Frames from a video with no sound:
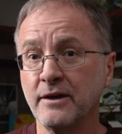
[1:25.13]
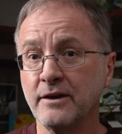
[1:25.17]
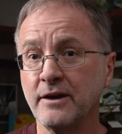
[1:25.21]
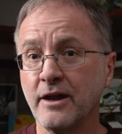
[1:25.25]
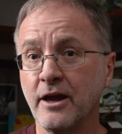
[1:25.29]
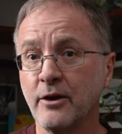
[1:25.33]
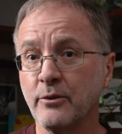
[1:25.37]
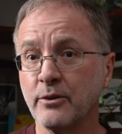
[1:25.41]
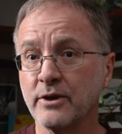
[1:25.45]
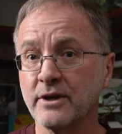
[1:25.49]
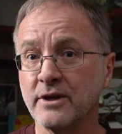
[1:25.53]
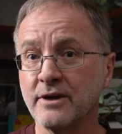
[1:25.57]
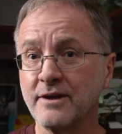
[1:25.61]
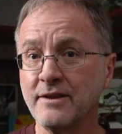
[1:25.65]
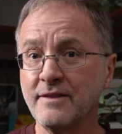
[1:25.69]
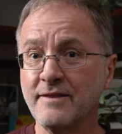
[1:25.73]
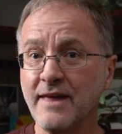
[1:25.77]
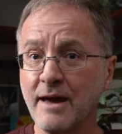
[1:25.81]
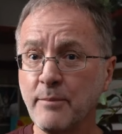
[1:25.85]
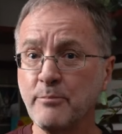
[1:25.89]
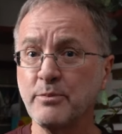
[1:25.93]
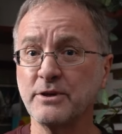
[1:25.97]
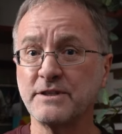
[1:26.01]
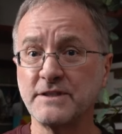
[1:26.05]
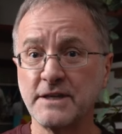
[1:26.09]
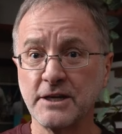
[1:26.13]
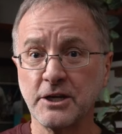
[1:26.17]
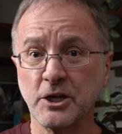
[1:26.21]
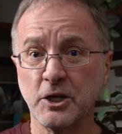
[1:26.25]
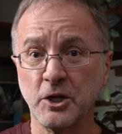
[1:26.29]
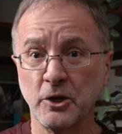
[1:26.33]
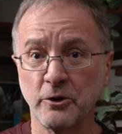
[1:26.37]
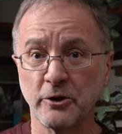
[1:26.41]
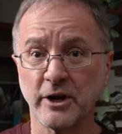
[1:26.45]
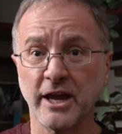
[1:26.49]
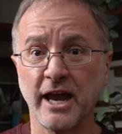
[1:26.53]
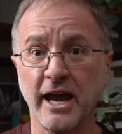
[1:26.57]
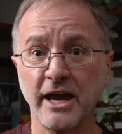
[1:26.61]
Now, in that
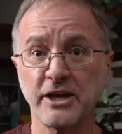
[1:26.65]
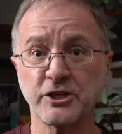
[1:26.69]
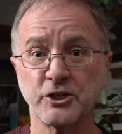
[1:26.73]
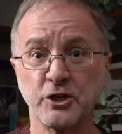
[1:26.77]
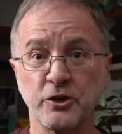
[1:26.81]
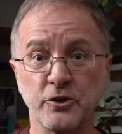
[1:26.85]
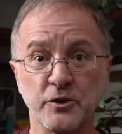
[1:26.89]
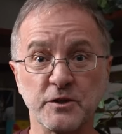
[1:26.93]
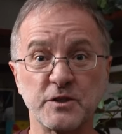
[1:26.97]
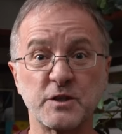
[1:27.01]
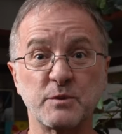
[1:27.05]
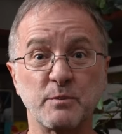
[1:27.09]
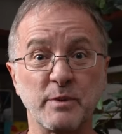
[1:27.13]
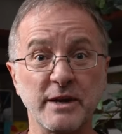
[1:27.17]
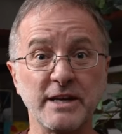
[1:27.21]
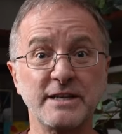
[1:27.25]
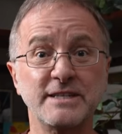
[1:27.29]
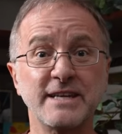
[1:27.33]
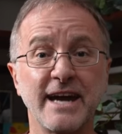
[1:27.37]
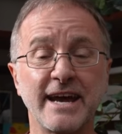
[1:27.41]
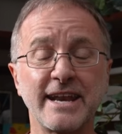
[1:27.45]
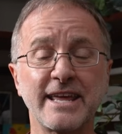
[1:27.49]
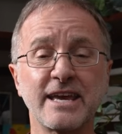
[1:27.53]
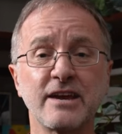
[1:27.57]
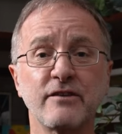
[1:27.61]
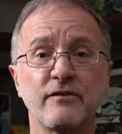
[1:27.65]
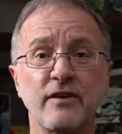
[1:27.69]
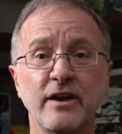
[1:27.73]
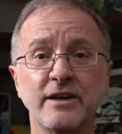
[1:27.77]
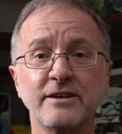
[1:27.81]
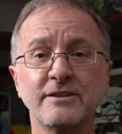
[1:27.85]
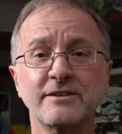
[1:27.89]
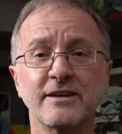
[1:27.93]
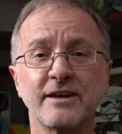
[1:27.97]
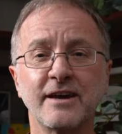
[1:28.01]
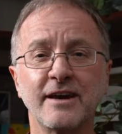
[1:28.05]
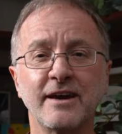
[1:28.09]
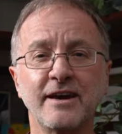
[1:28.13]
particular occasion, in the speed dating
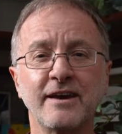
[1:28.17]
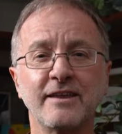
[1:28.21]
event,